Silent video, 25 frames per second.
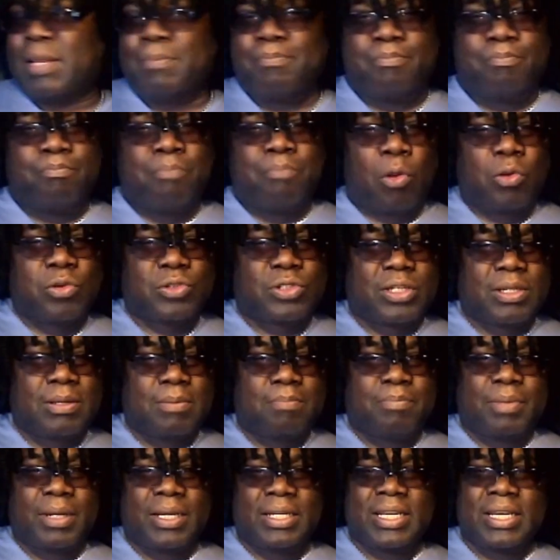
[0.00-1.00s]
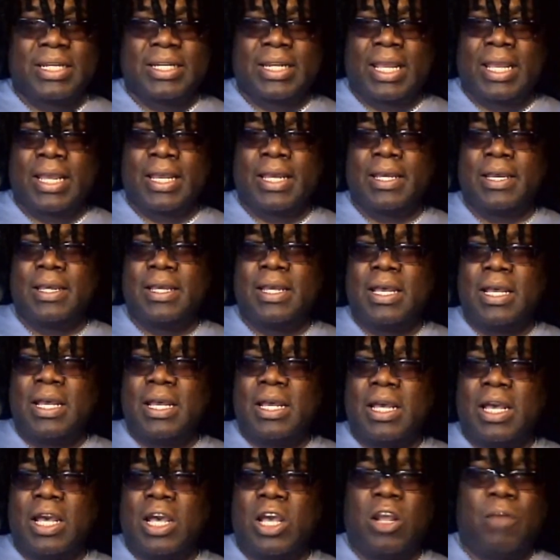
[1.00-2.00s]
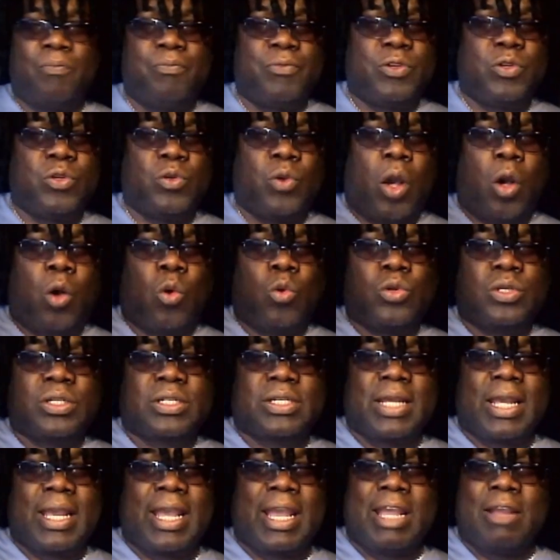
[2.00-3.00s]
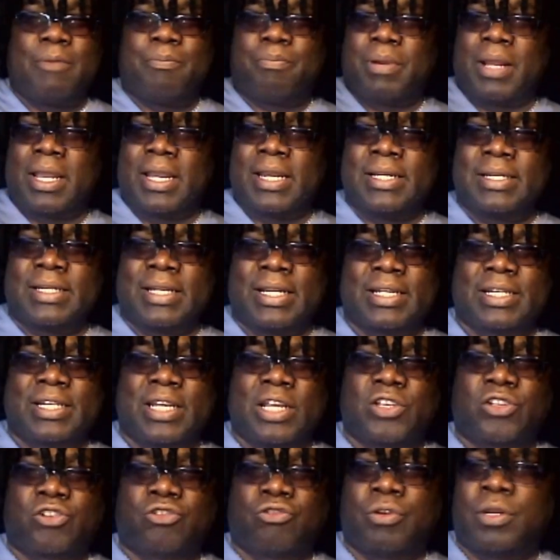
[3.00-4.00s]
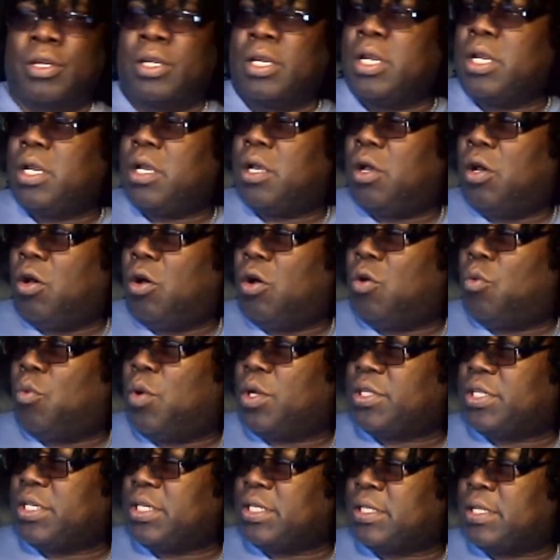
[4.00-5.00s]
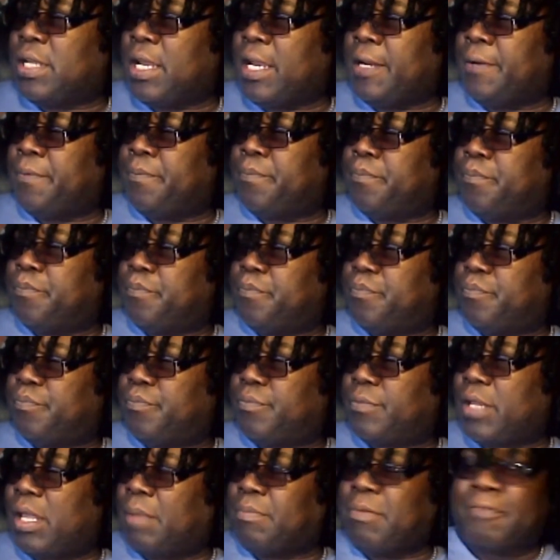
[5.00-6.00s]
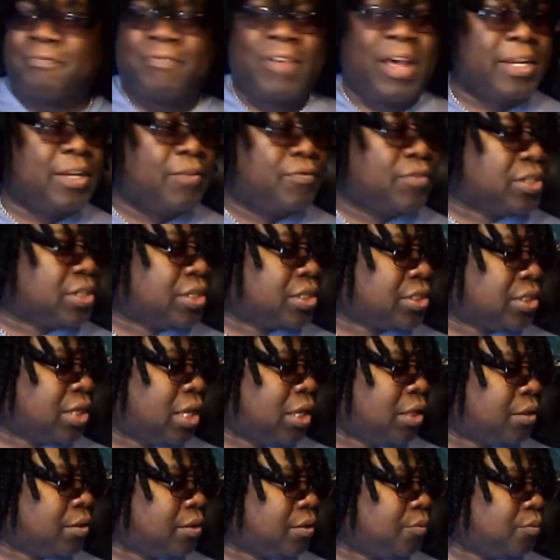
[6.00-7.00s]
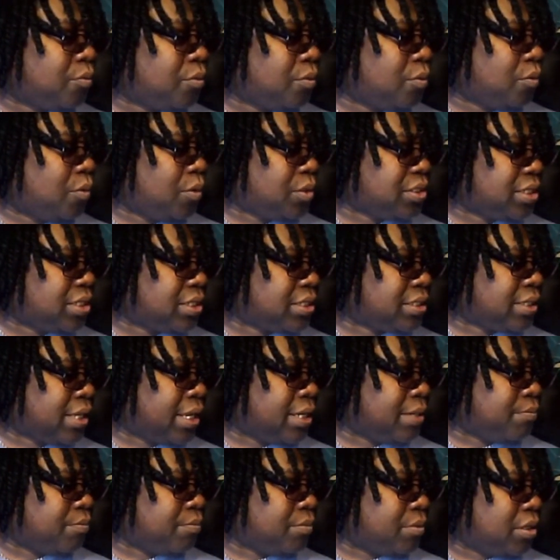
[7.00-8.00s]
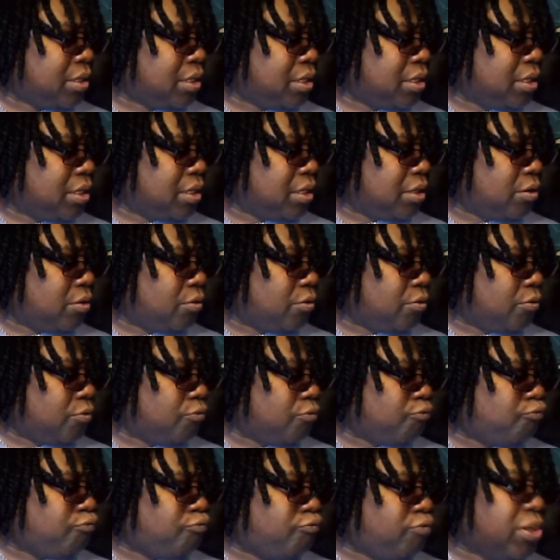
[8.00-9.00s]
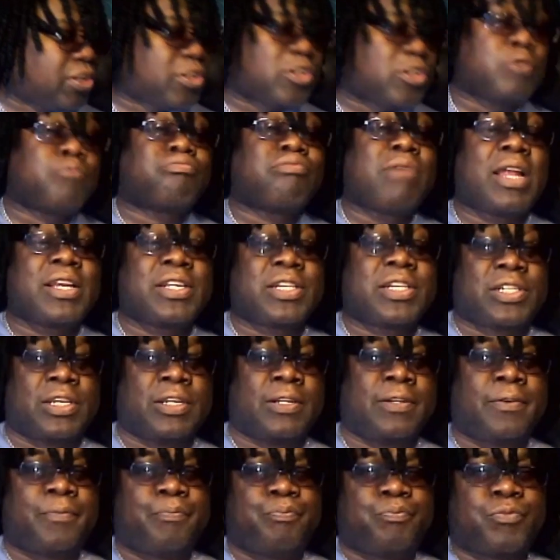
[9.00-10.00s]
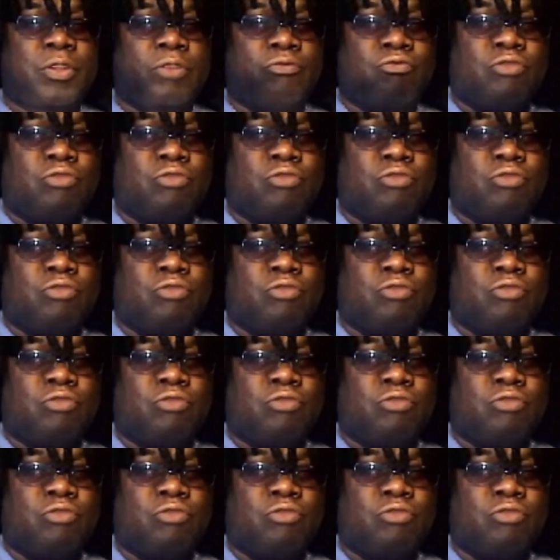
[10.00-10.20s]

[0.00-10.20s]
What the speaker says: the multi-billionaire who owns airplanes, etc., or what's his name? I'm a fan of his as well. What's his name? Richard Branson.